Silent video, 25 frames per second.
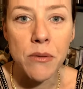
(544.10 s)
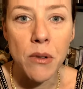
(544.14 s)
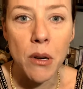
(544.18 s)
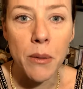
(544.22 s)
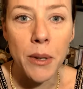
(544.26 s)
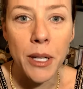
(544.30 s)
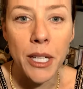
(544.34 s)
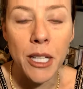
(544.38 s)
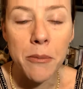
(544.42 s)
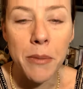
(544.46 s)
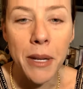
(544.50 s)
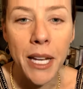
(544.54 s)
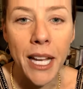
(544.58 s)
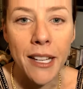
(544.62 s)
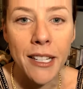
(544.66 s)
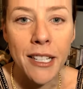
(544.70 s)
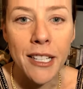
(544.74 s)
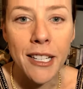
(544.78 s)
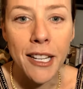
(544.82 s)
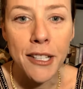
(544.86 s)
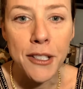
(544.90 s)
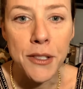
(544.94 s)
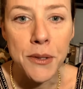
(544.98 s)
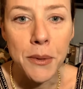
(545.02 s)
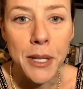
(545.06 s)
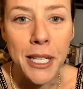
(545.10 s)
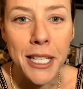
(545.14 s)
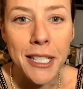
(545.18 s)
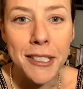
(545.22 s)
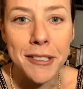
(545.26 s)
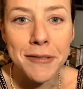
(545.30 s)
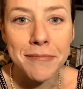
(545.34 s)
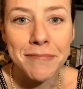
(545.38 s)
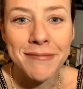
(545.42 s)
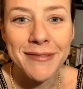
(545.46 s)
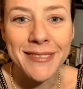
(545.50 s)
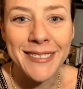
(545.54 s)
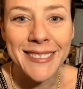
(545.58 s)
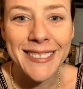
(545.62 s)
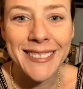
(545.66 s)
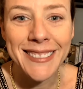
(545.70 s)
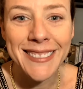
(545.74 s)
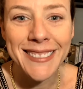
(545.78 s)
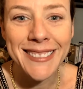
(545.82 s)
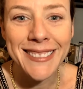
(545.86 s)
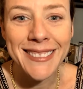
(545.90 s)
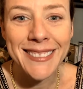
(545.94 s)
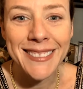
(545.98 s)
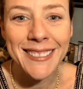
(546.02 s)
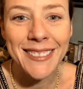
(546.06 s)
we're going to be headed next week.
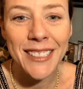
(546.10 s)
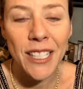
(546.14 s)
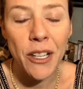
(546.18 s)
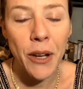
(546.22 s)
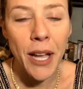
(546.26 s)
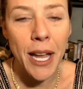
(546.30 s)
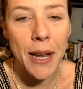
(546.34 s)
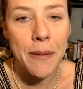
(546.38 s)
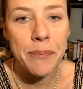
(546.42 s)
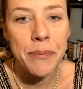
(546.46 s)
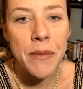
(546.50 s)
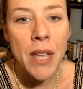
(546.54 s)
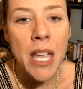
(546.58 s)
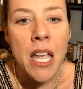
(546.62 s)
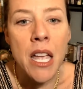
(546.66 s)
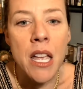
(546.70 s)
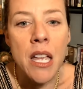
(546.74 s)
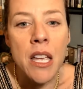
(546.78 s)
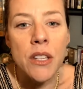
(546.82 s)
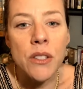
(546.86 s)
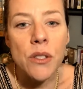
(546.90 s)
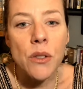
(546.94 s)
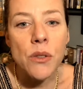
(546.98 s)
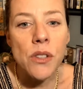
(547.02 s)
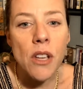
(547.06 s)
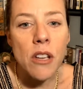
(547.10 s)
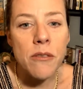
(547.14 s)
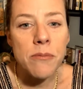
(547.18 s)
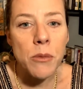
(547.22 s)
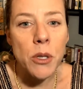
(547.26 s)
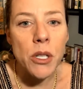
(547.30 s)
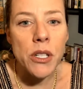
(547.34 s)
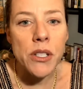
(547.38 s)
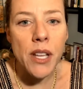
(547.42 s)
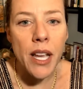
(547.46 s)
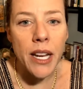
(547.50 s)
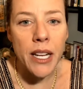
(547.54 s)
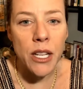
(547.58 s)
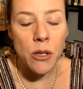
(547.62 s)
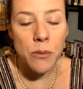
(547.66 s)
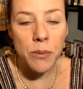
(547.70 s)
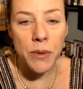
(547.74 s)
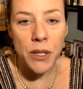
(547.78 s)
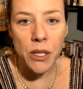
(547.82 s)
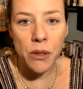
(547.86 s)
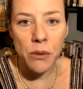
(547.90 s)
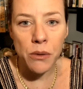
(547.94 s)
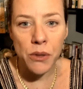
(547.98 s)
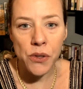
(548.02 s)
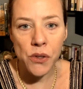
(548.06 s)
Okay, so sophomores, I hope that
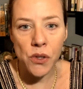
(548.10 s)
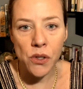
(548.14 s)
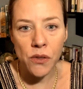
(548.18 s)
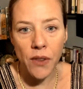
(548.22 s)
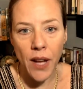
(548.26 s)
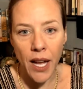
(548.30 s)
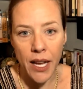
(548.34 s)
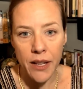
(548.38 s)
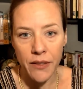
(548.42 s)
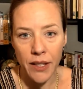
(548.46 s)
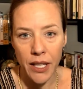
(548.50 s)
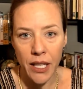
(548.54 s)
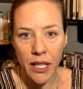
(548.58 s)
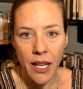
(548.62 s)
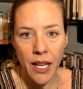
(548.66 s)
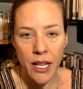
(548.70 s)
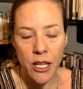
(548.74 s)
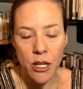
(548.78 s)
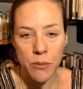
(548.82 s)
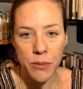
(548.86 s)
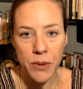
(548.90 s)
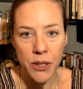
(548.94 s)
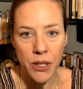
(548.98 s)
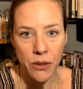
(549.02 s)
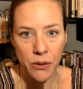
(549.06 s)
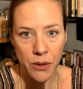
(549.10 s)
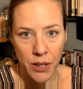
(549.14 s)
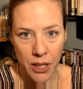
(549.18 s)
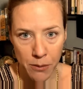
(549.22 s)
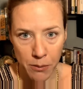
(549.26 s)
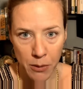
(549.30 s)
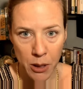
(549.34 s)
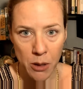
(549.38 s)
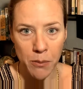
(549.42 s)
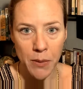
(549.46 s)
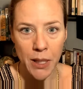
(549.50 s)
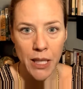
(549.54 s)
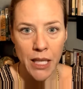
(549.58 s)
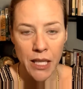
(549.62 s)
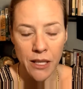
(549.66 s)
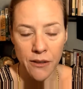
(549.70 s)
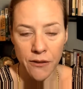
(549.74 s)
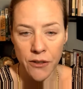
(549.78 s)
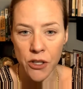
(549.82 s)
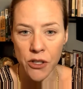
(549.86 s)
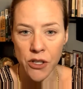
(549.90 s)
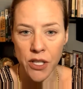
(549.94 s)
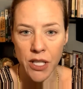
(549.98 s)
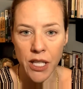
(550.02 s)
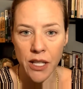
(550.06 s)
you are surviving. I hope that you email me if
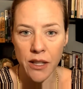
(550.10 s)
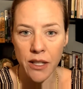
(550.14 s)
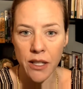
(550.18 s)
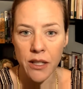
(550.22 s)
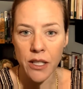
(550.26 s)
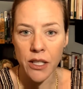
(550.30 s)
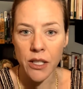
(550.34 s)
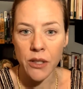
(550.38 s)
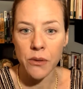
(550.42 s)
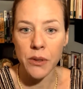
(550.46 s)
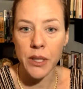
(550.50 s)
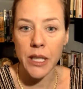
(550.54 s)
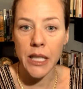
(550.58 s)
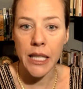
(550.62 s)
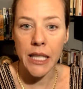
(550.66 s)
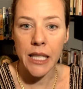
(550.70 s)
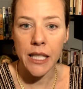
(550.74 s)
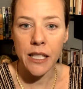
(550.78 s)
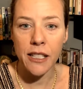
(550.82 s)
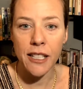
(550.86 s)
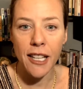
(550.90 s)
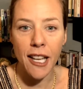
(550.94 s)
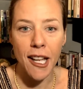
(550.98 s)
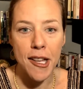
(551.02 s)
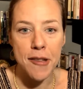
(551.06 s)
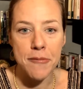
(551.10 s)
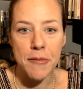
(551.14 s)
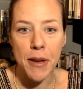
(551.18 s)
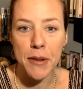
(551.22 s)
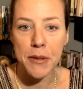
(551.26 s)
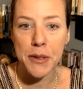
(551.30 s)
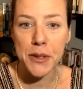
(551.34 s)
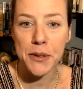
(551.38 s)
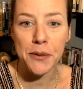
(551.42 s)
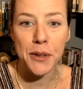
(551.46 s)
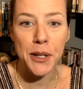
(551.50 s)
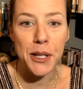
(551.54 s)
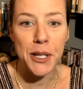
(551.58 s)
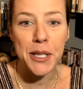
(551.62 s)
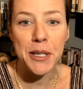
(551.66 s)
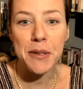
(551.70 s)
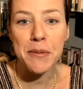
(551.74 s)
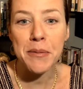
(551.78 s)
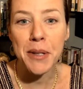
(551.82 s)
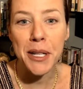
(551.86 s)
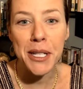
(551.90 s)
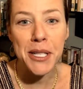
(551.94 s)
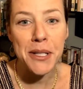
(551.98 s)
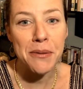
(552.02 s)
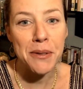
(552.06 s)
there's anything that you need. I was very
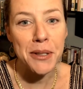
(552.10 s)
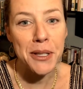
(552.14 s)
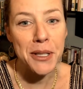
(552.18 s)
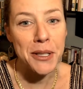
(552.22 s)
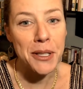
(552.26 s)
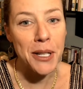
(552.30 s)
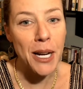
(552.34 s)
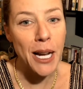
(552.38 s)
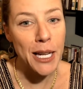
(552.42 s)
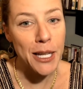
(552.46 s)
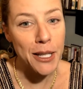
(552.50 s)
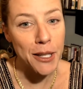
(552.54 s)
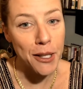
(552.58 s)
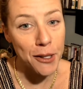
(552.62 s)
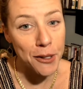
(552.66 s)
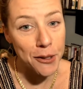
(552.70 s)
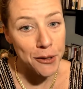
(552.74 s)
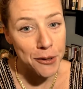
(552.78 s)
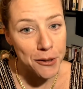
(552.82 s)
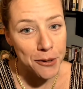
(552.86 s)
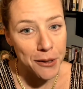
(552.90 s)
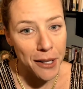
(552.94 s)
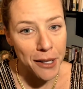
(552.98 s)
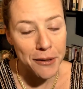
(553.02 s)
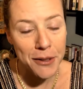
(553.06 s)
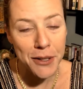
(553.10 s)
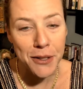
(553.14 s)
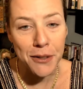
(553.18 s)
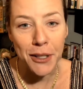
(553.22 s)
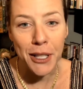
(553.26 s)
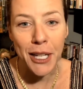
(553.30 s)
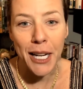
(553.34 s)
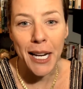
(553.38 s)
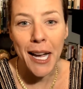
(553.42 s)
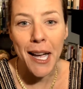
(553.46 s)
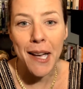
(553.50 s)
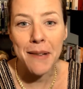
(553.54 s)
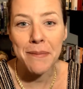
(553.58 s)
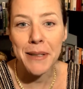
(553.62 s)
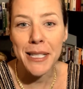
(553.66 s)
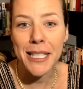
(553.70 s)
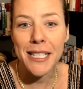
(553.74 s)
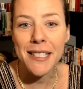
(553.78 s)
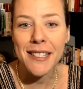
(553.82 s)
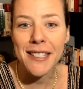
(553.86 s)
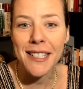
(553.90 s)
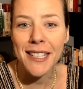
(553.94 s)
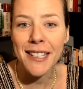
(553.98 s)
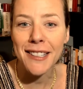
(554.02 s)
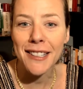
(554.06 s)
impressed with your haiku. I was very happy to
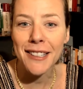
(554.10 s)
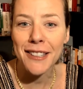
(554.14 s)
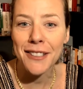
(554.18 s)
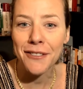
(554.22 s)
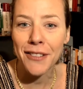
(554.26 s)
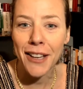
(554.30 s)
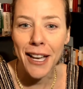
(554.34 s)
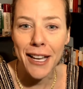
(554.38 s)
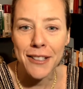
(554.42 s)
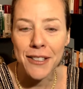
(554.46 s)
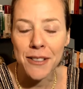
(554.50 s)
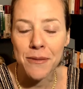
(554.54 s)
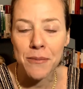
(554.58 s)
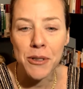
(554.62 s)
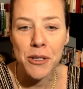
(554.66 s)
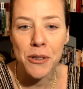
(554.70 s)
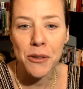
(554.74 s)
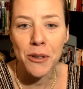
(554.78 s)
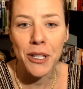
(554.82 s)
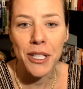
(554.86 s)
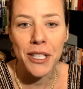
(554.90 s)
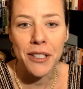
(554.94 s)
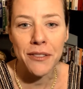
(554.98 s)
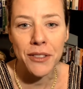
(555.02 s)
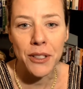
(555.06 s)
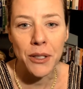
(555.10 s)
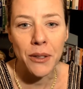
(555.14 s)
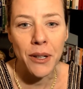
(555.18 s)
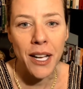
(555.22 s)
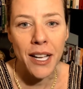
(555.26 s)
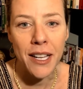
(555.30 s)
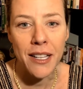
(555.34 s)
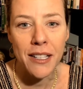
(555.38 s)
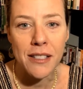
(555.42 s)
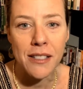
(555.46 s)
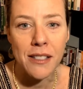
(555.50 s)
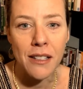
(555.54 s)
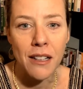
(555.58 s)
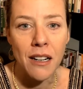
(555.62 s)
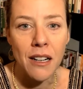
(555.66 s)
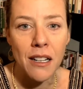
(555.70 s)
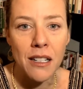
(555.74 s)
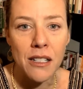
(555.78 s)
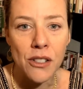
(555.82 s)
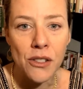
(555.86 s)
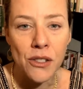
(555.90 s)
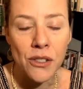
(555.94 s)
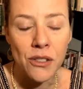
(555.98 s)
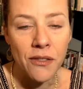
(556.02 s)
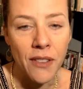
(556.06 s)
see that the vast majority of you guys are
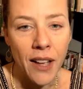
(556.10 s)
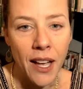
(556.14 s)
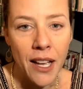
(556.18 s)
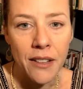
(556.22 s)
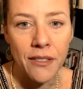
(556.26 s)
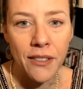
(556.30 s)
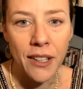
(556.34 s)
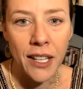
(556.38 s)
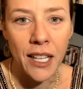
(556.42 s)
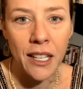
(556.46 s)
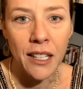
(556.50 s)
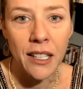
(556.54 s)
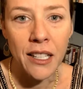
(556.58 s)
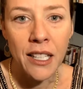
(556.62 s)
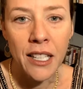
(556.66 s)
surviving.